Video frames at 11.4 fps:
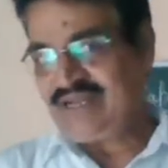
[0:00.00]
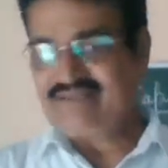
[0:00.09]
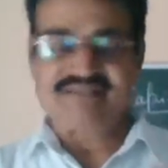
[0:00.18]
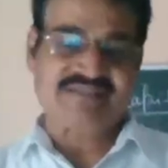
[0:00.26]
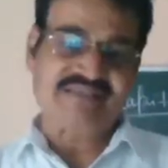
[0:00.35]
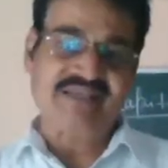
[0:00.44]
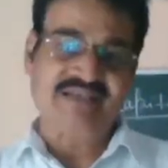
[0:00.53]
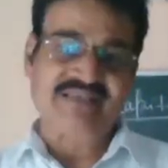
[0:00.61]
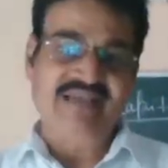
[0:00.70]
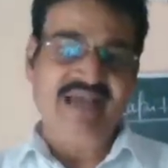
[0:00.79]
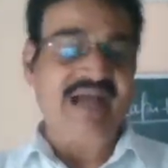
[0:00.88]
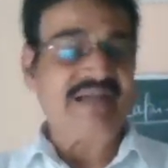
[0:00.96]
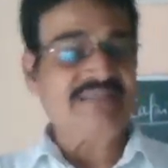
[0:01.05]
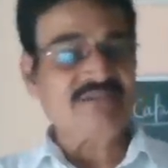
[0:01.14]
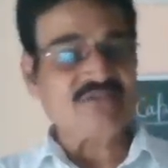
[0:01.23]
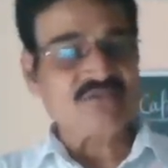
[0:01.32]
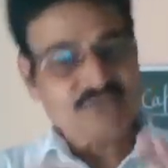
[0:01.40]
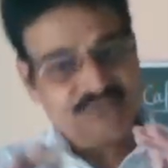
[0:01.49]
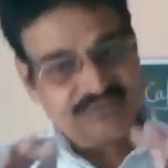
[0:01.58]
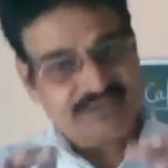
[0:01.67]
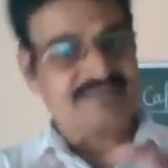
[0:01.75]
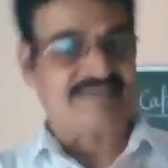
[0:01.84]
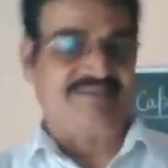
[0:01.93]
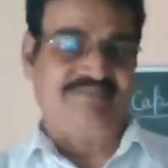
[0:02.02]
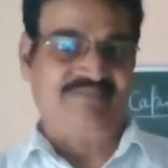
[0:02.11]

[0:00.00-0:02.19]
and the Shia and the Sufis.